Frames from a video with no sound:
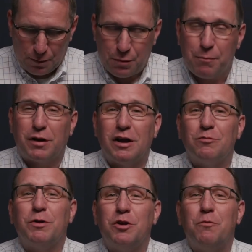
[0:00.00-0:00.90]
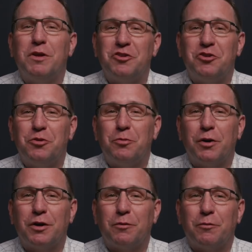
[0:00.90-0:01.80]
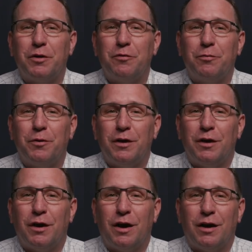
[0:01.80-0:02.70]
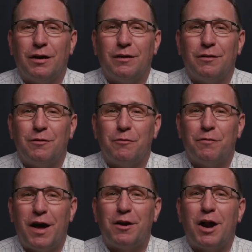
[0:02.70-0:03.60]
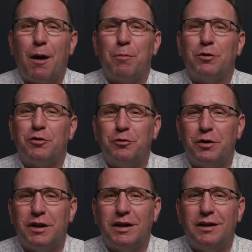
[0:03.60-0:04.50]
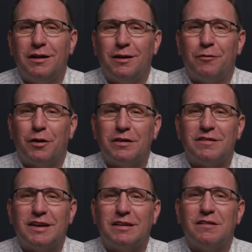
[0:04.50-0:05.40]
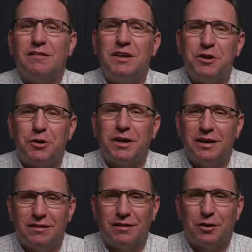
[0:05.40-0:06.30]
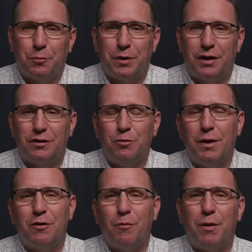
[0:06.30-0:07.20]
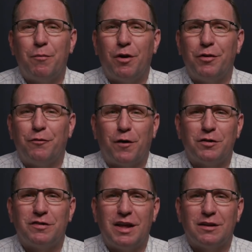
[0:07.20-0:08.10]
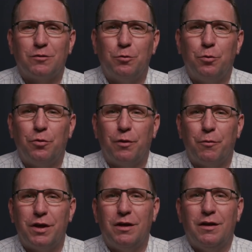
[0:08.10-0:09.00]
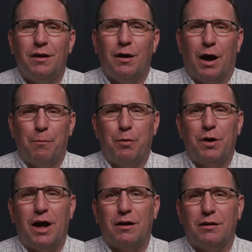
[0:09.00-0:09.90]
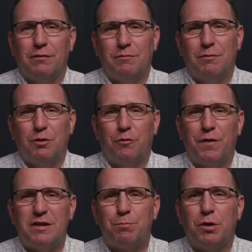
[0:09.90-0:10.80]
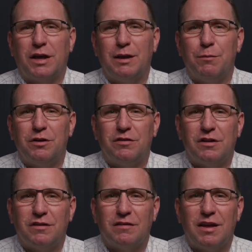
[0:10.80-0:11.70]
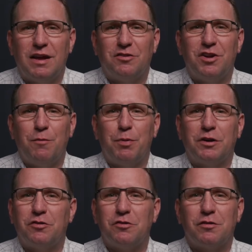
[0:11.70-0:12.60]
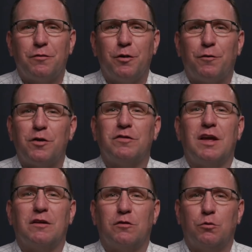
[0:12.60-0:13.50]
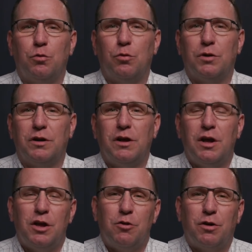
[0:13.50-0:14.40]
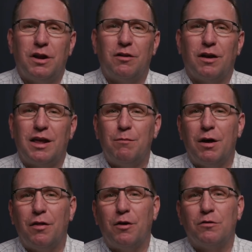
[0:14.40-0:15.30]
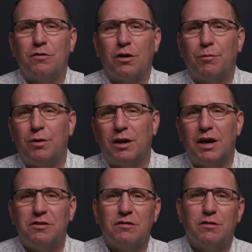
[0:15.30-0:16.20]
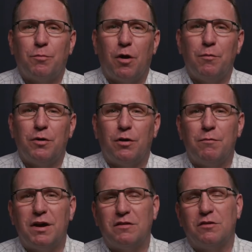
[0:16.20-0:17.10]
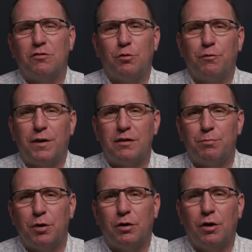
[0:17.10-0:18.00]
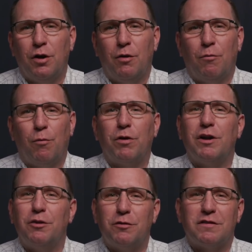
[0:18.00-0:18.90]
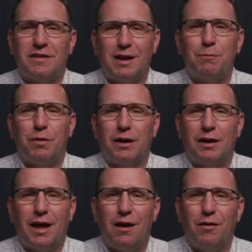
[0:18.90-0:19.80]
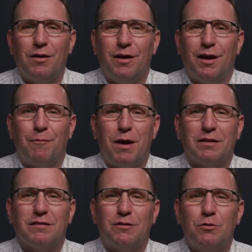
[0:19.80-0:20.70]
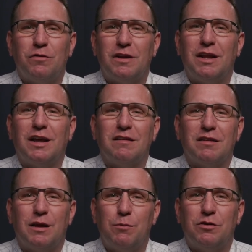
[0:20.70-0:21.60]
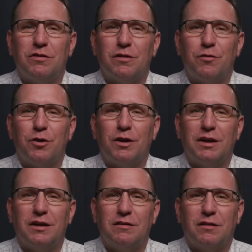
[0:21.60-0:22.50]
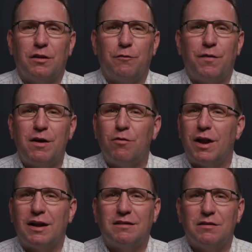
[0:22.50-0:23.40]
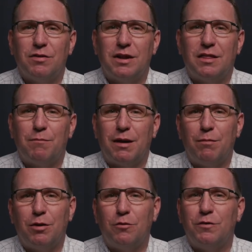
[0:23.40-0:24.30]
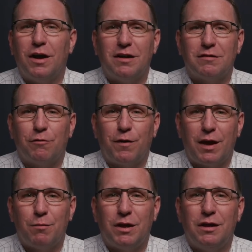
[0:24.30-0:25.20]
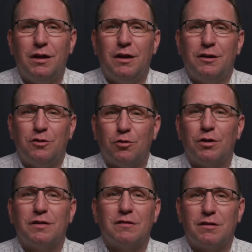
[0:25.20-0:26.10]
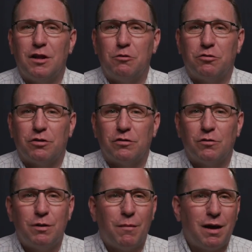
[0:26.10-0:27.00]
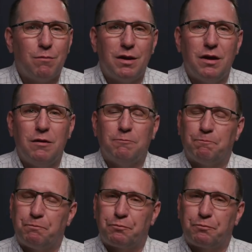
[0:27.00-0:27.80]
But because we do miss you, we have uh, found an opportunity for us to get to see your kids a little bit. You may remember on the first day of school that we uh, put out a little Facebook image that says, Hey, share pictures of your first day of school. And you can either email those to our communications department or message through Facebook. Well, we're going to do the same thing now about you sending us images of your kids of the favorite activity that maybe you've done as a family during this closure. So it might be